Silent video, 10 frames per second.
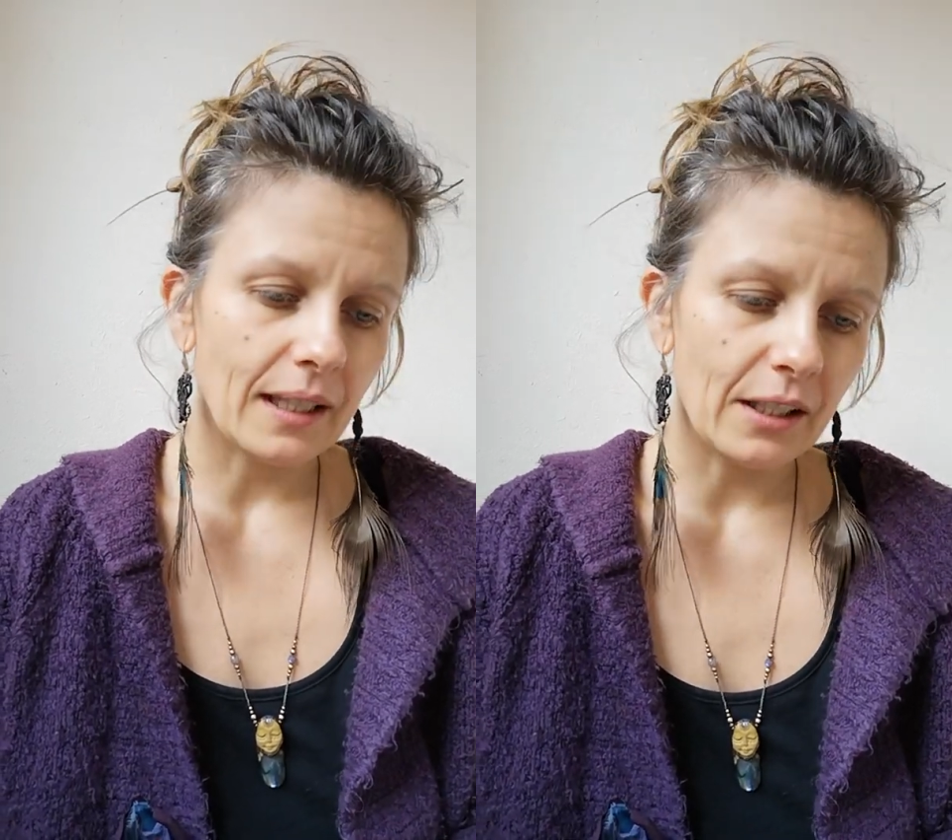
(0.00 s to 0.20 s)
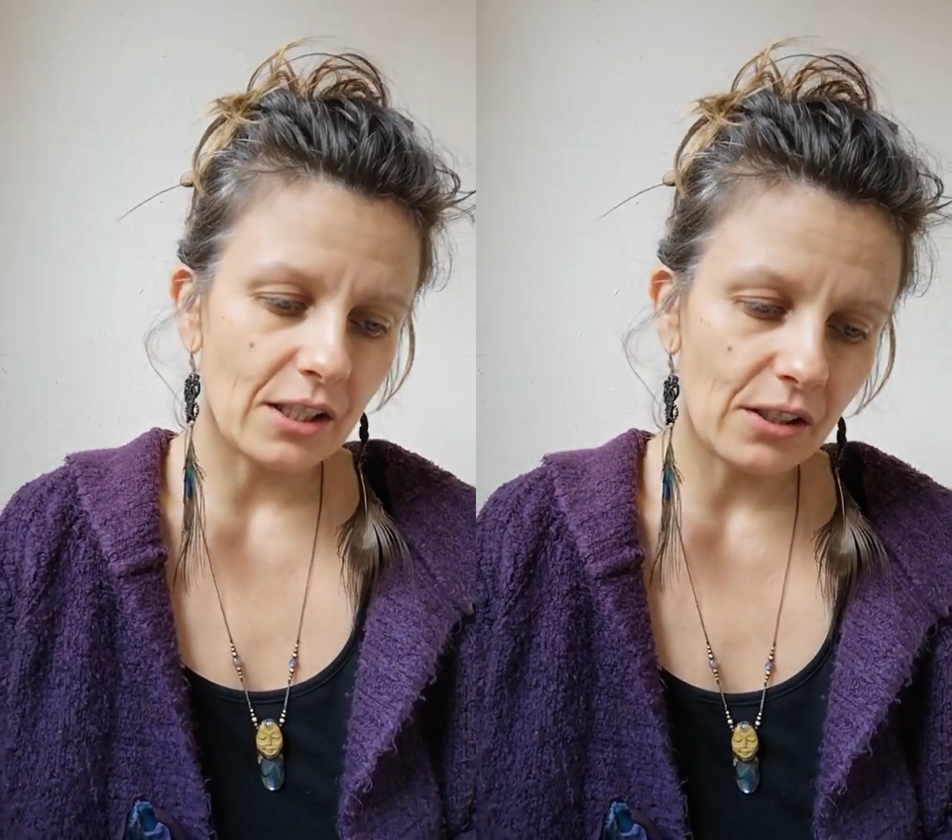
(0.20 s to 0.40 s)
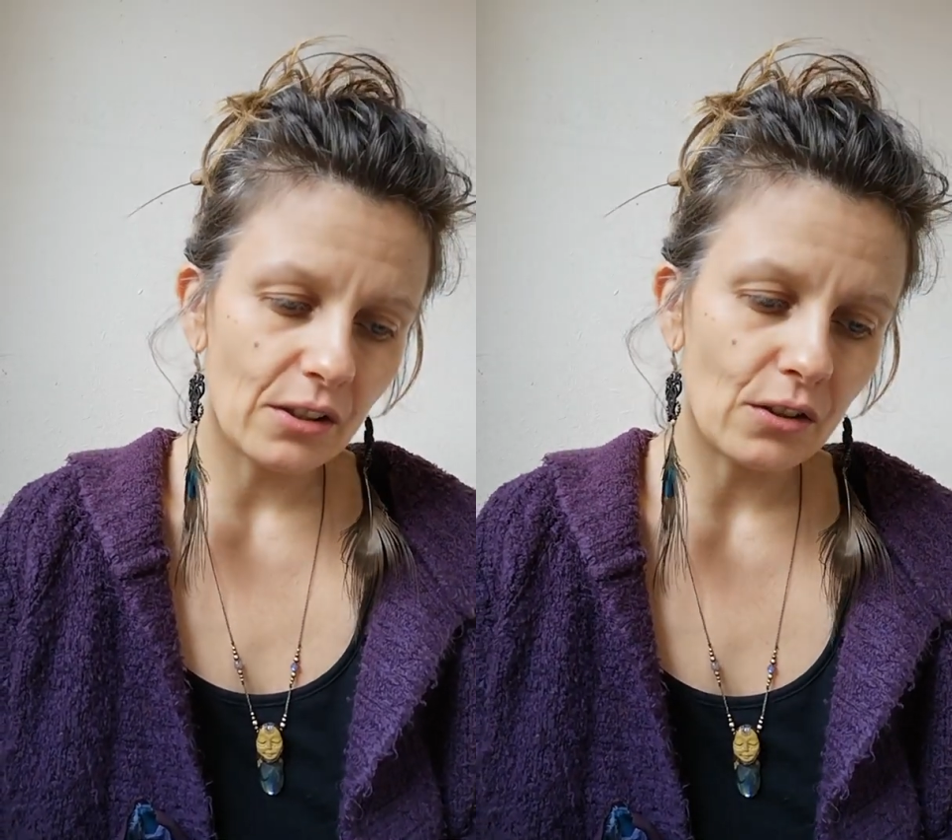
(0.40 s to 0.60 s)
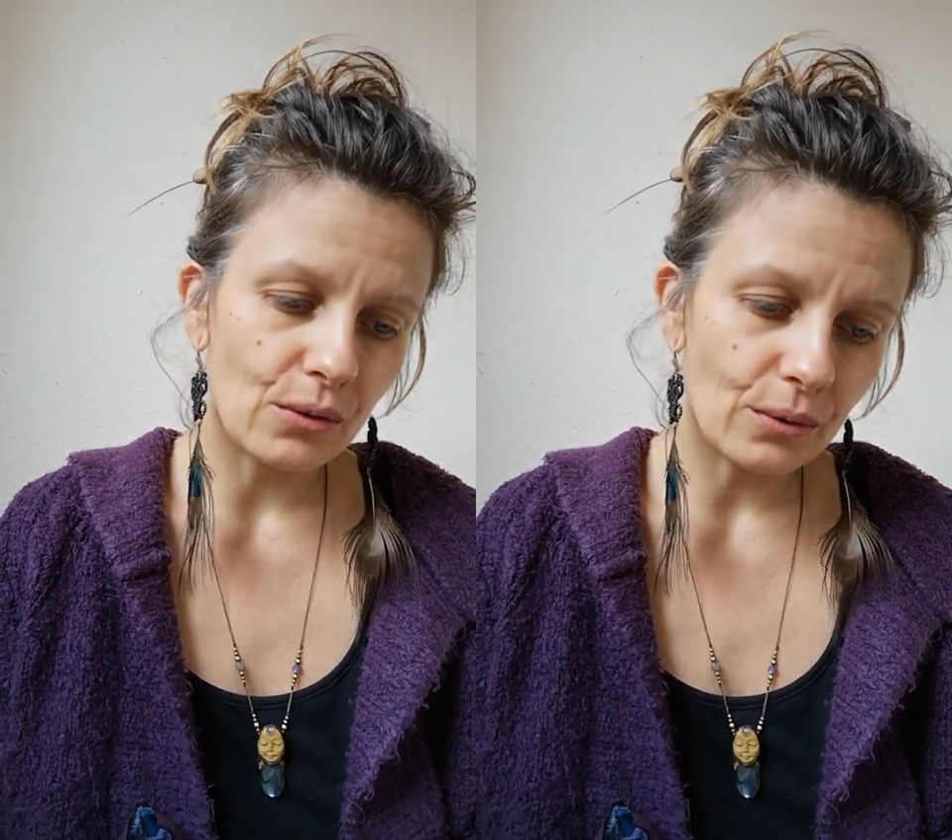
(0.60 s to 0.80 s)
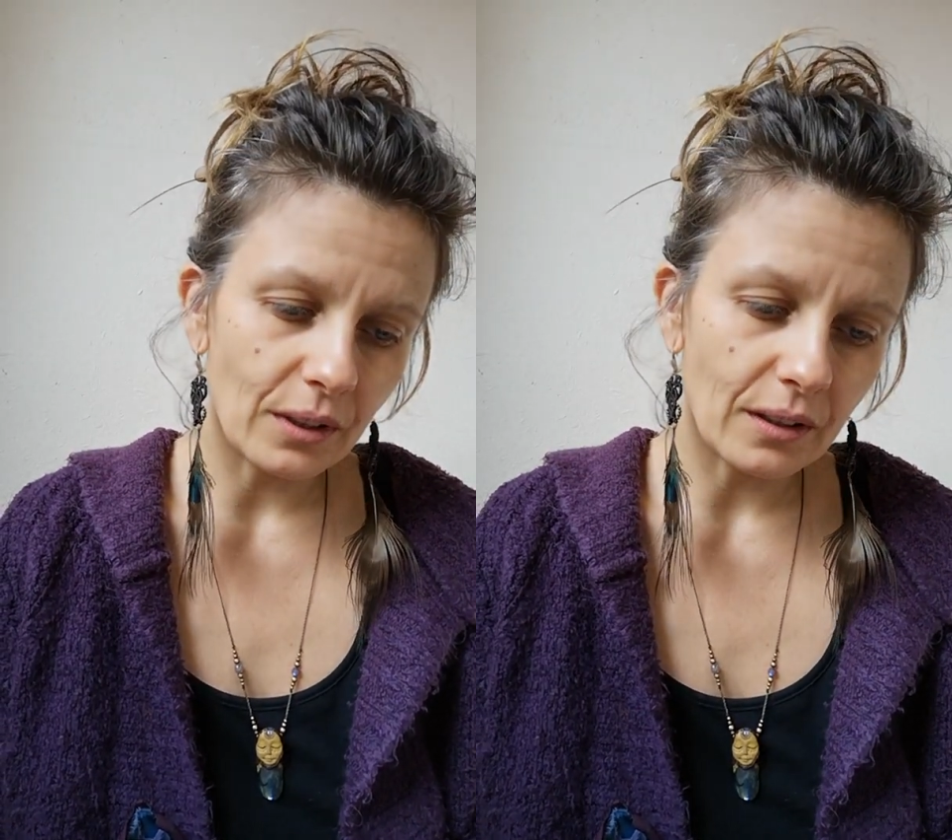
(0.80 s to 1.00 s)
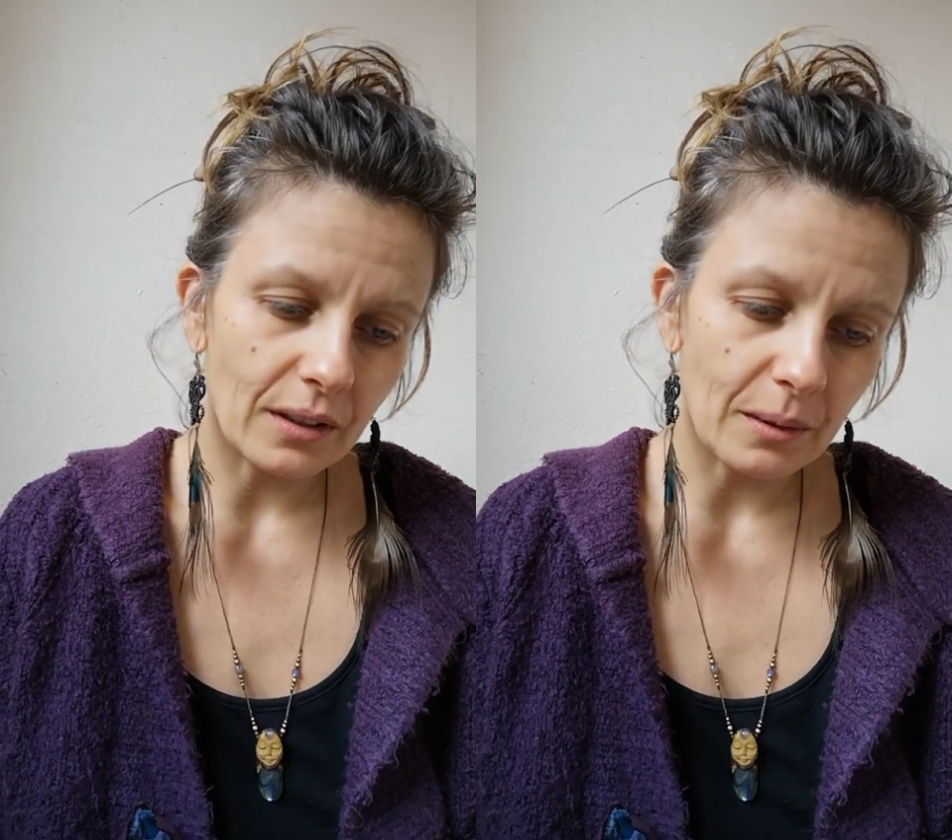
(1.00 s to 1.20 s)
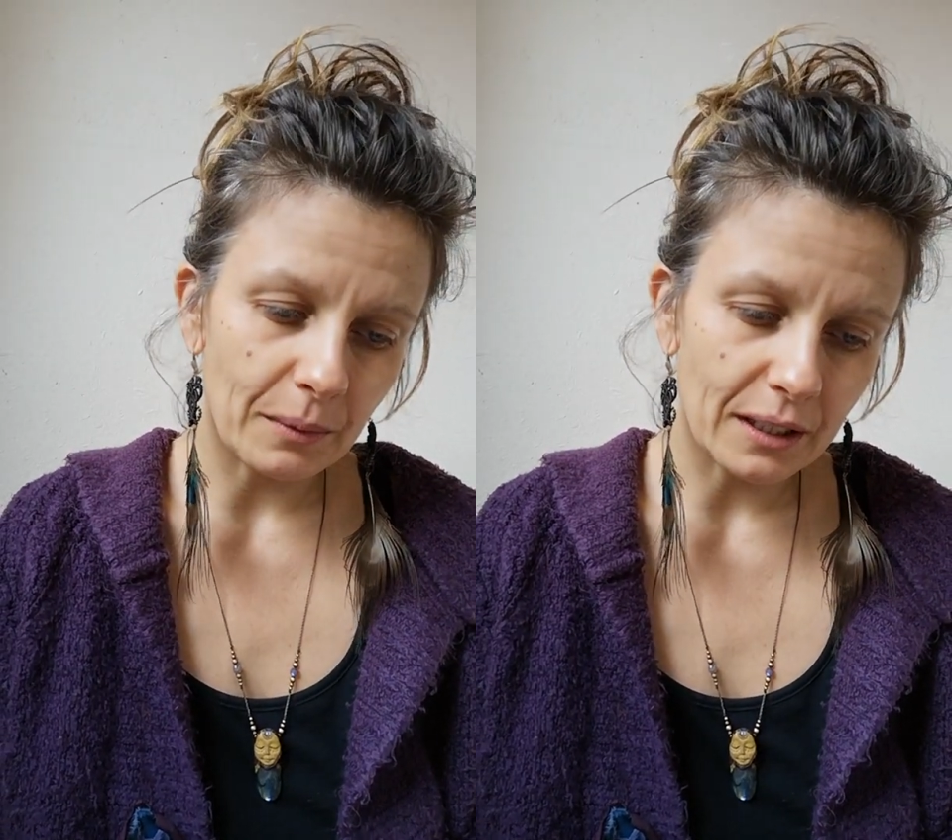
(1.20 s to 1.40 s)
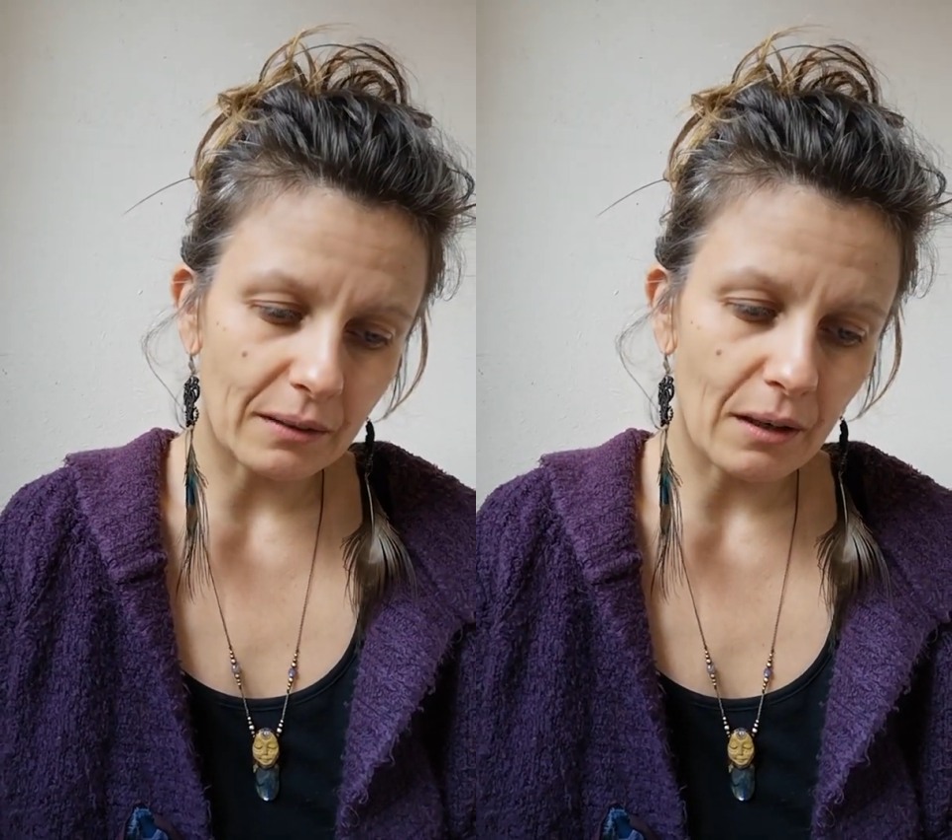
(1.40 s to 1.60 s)
Digestion is rooted in the
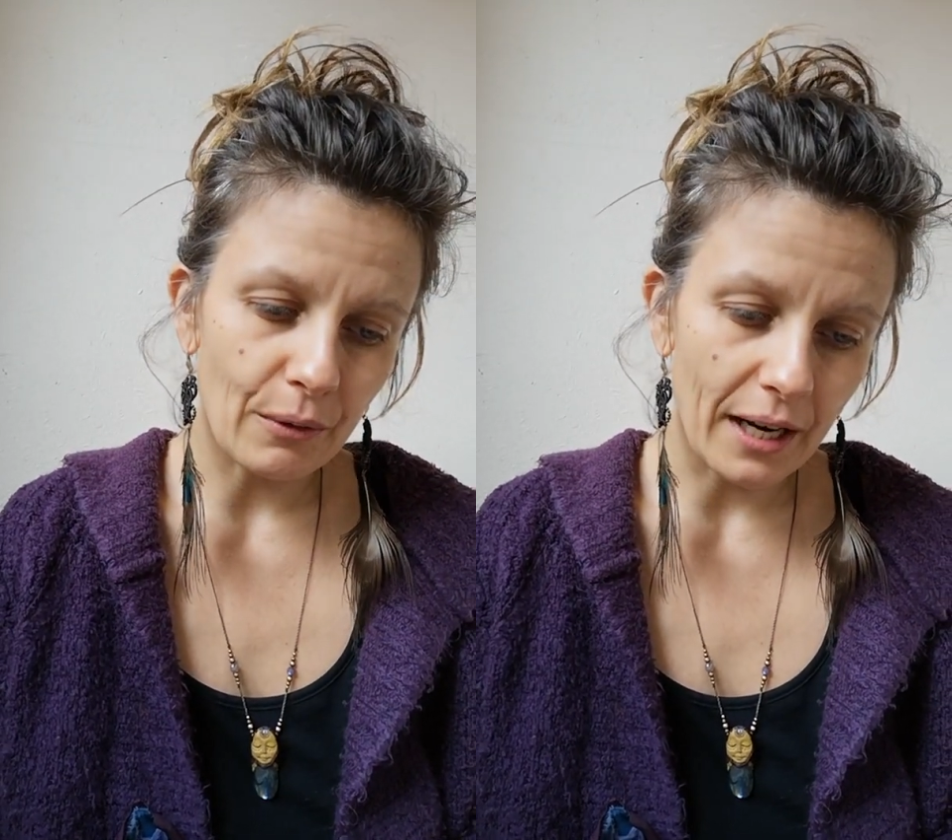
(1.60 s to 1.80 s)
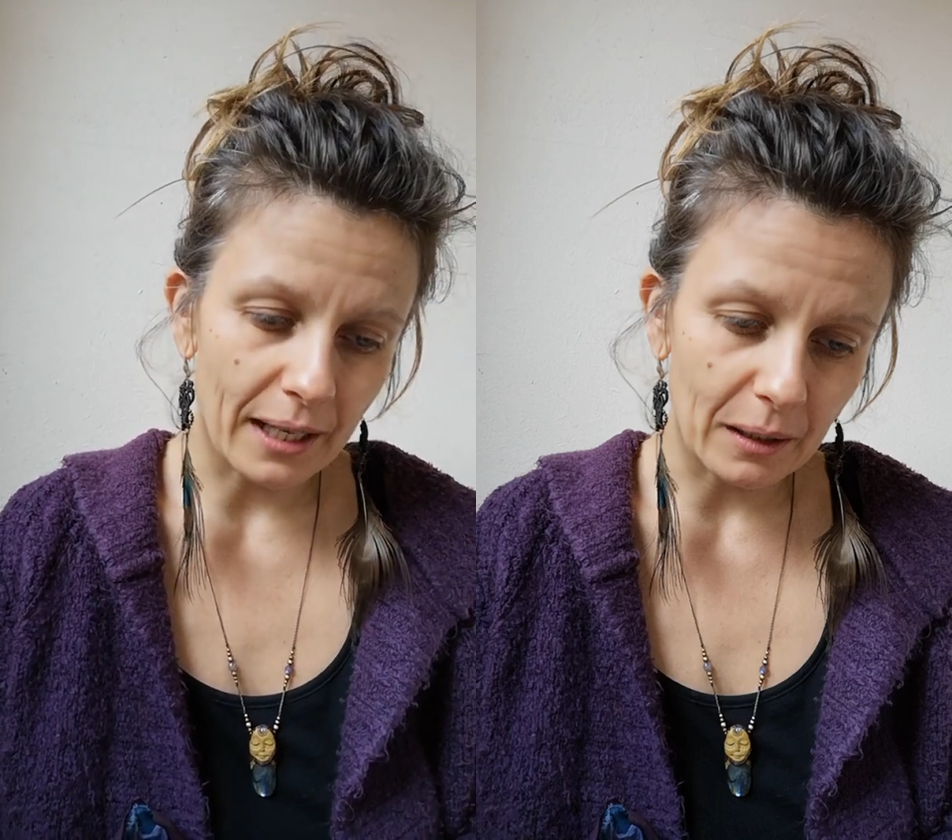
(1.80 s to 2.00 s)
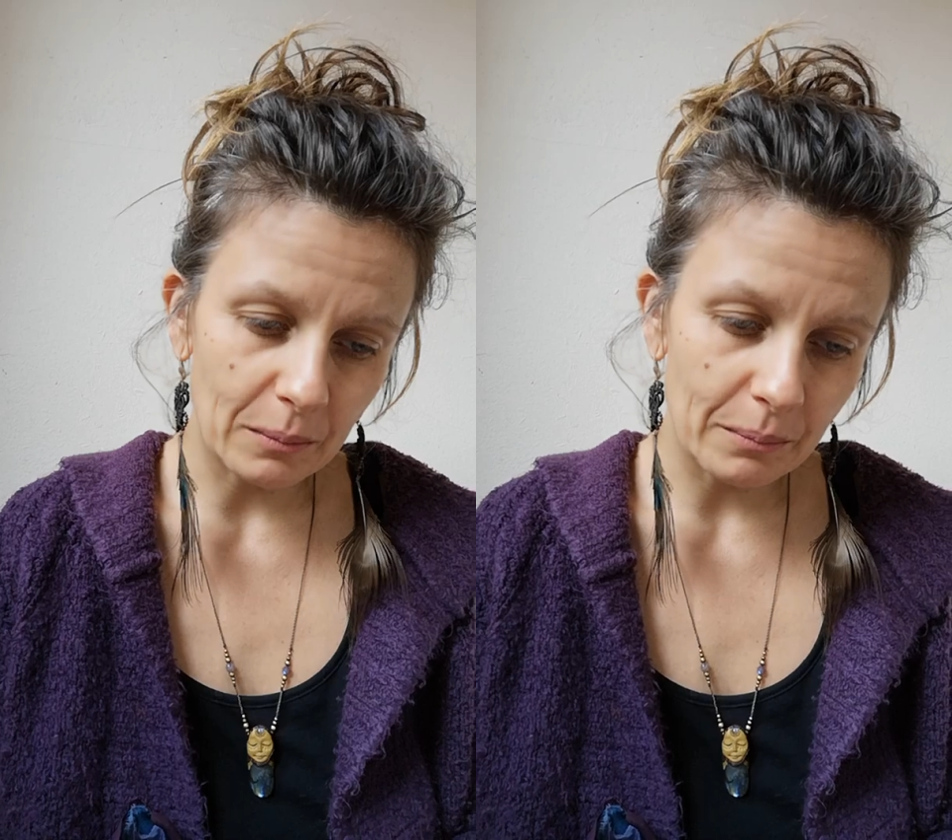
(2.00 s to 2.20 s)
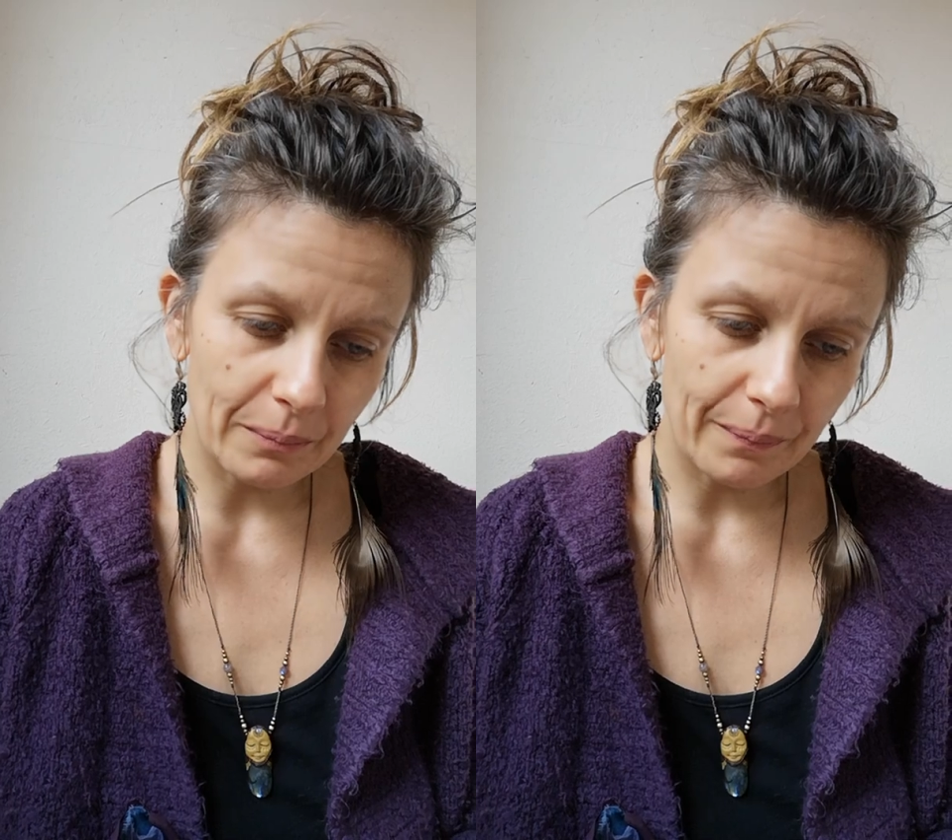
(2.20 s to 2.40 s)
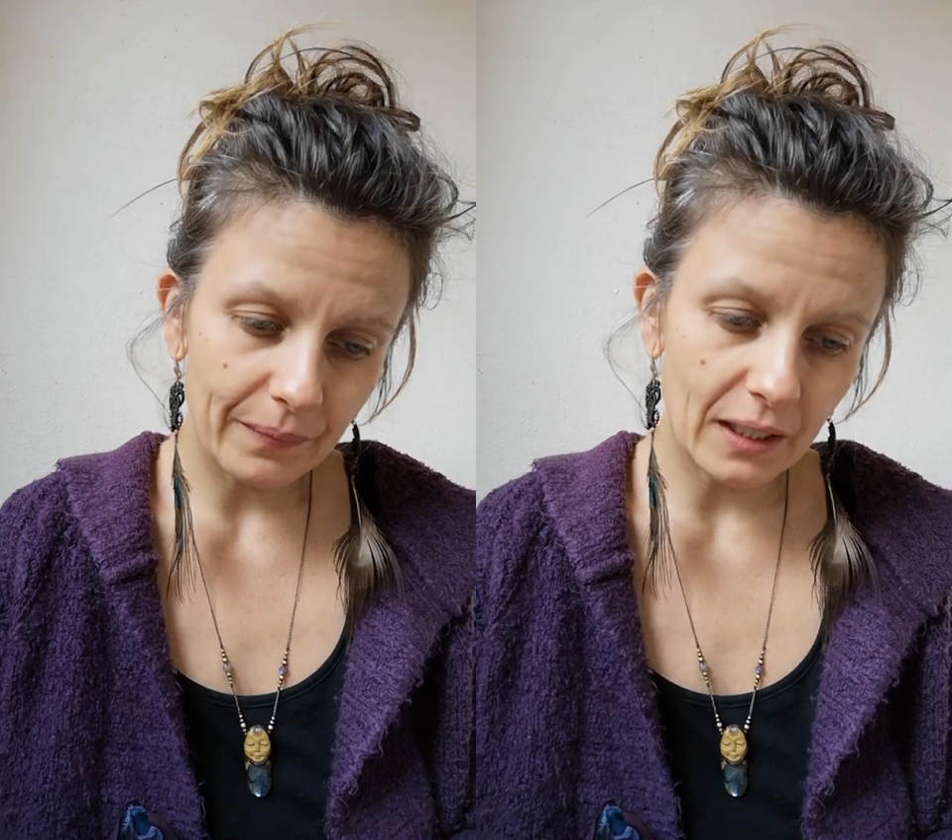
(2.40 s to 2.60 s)
mineral realm,